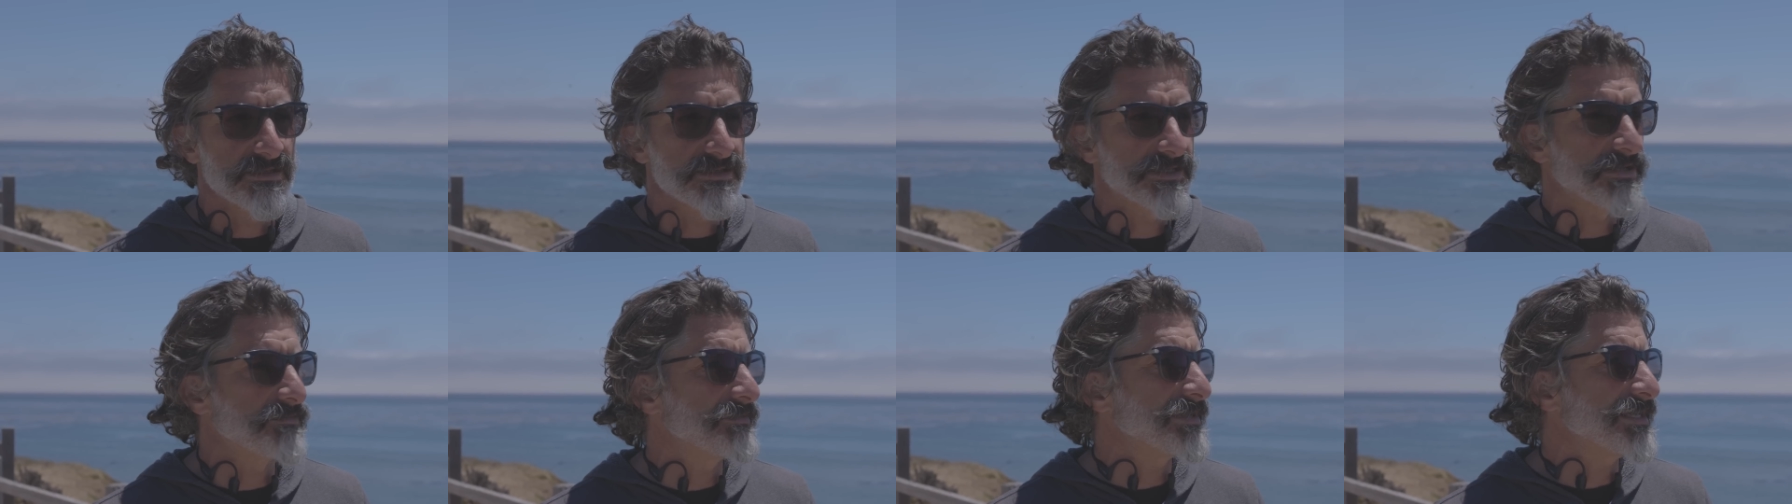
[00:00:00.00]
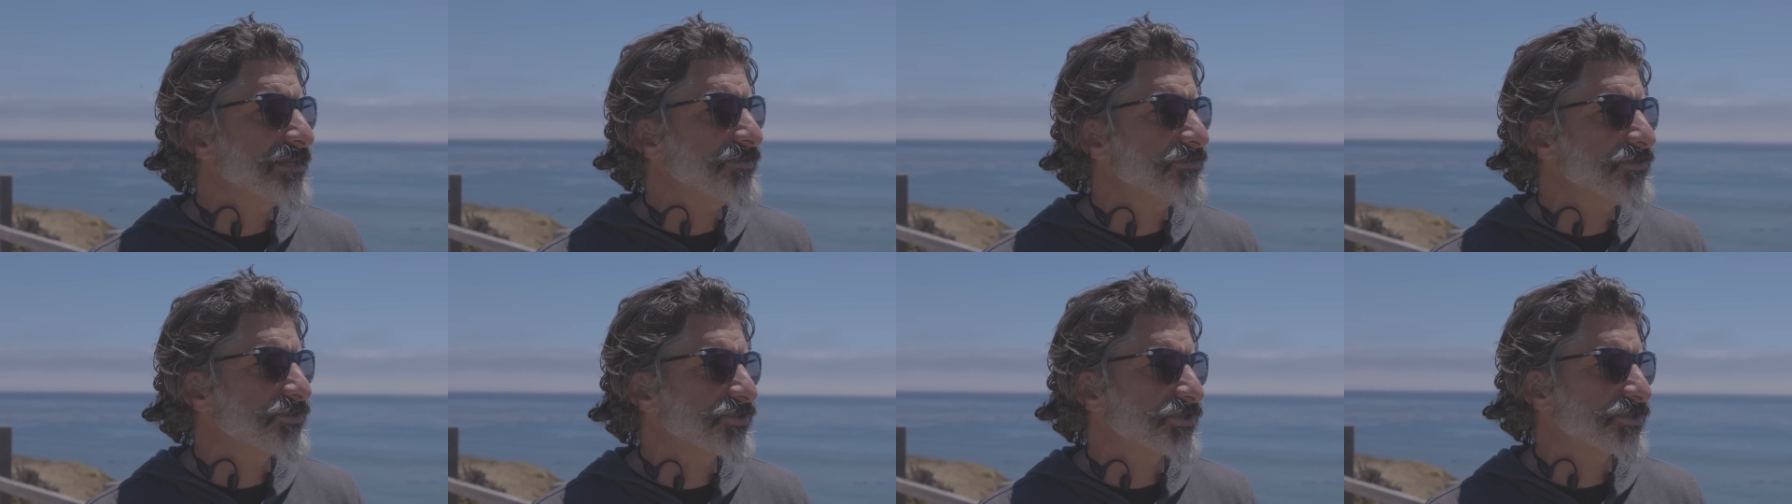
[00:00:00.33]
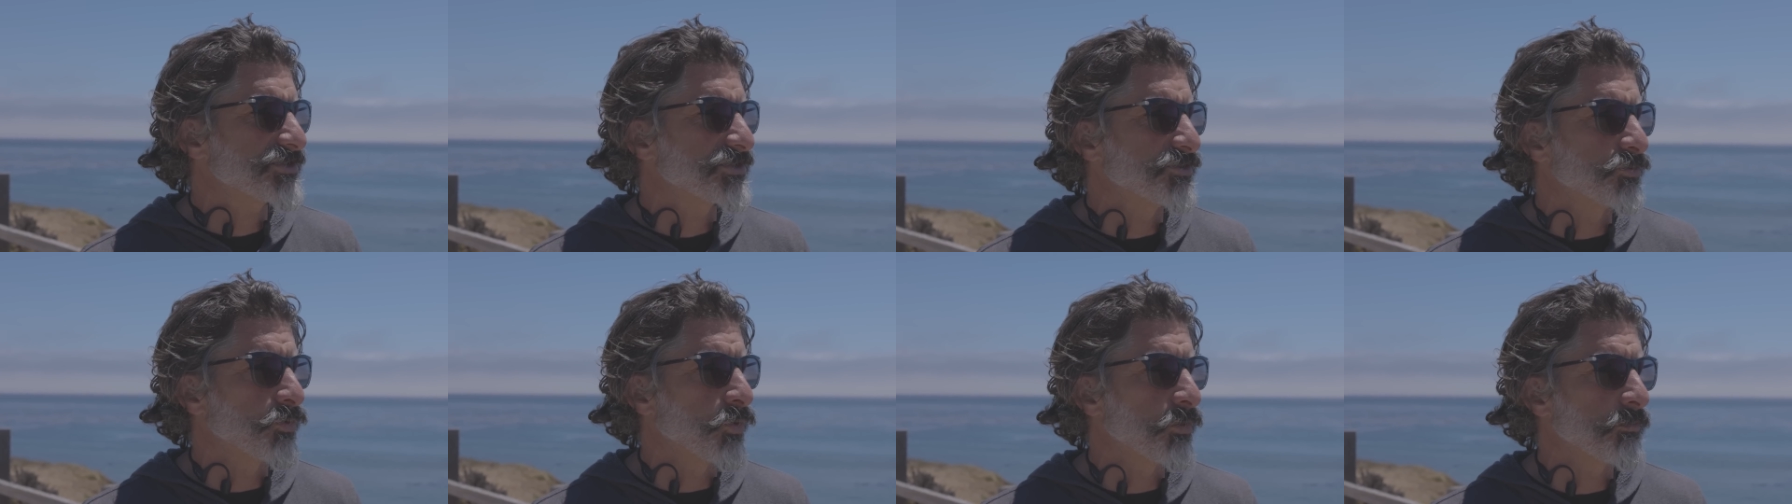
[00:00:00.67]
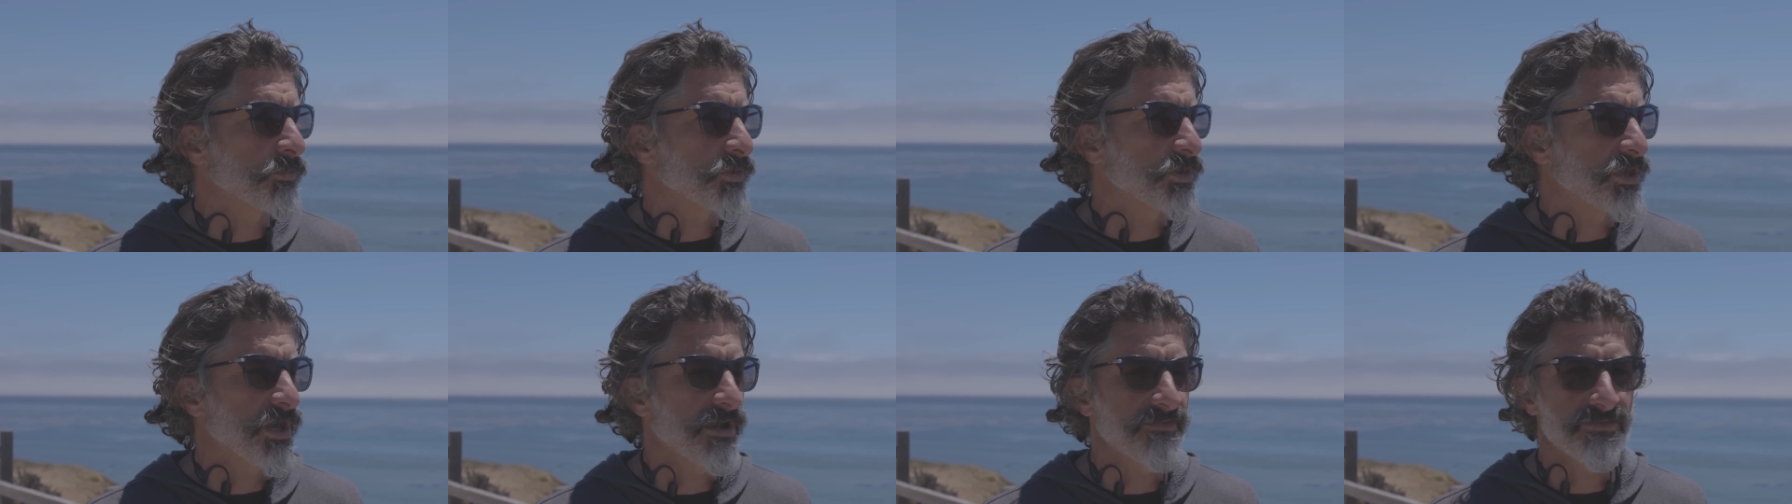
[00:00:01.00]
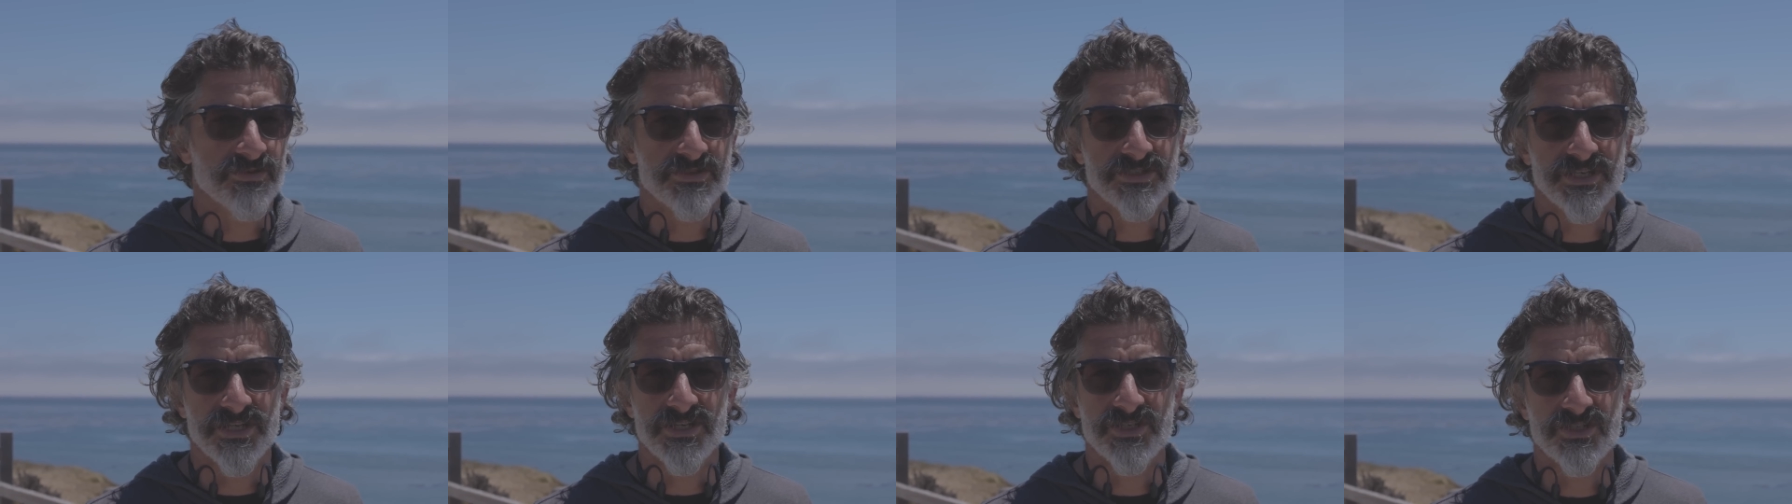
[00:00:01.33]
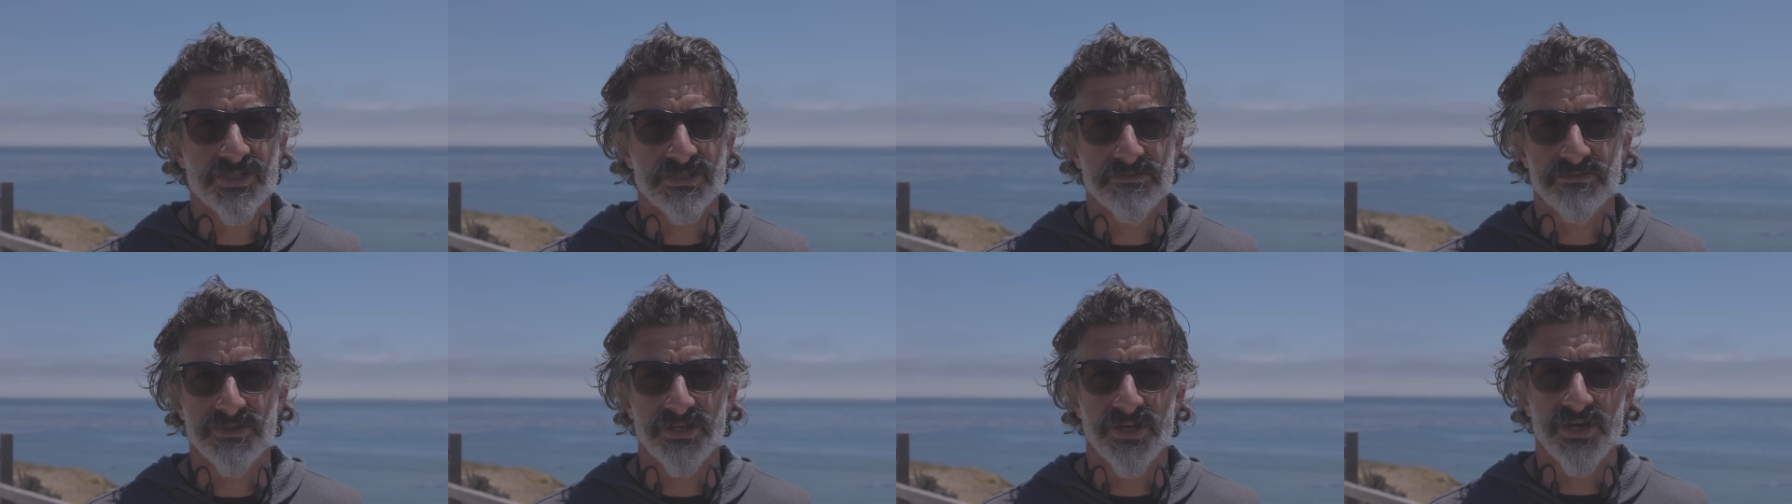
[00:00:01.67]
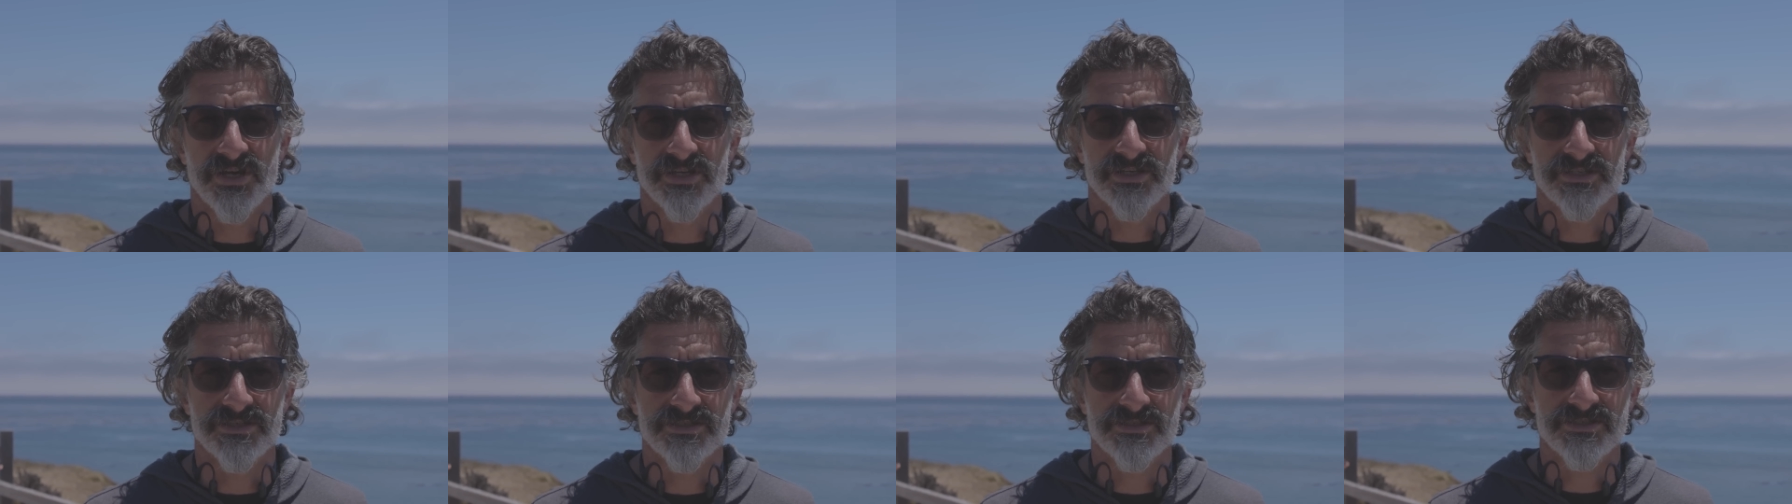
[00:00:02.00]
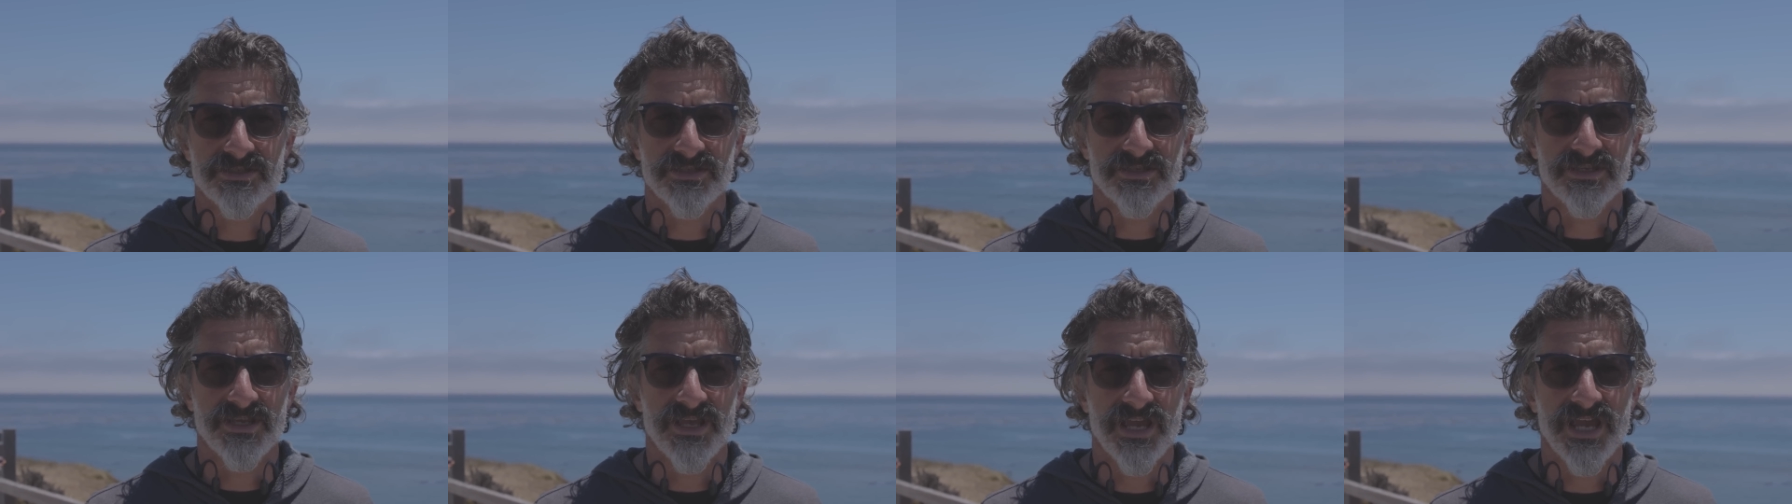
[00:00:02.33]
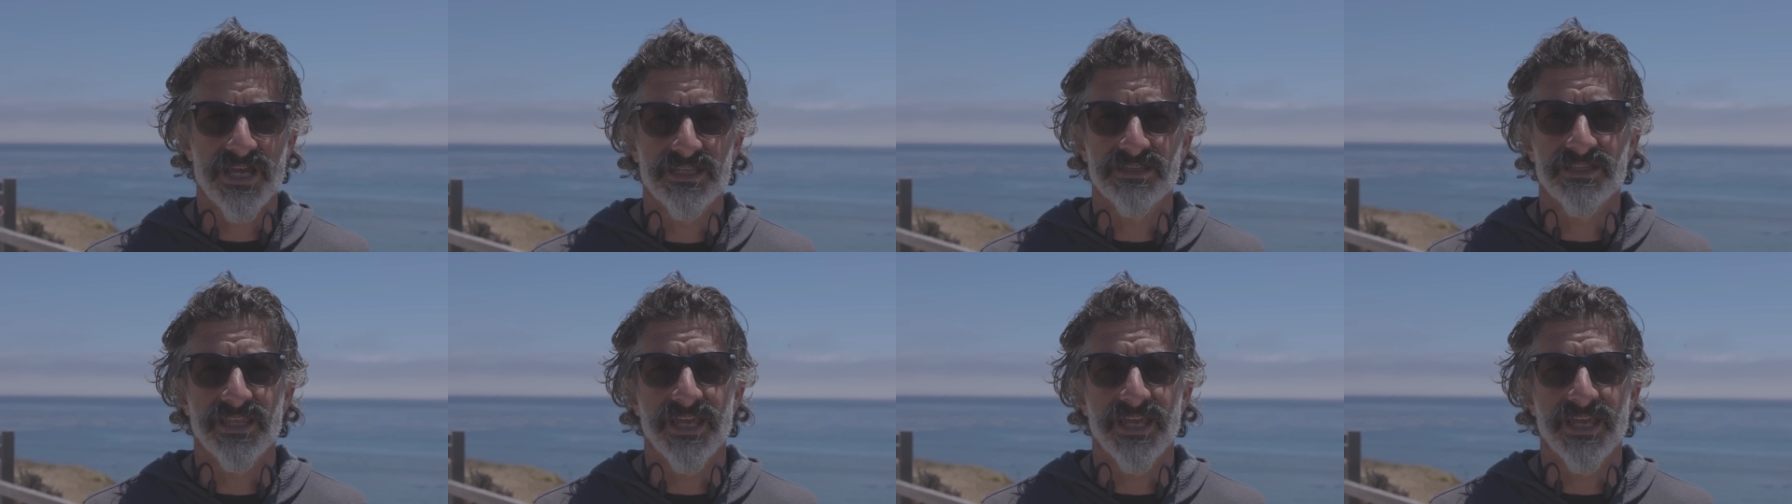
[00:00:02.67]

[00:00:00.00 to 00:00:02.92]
To me, it was just a normal conversation, to be honest. I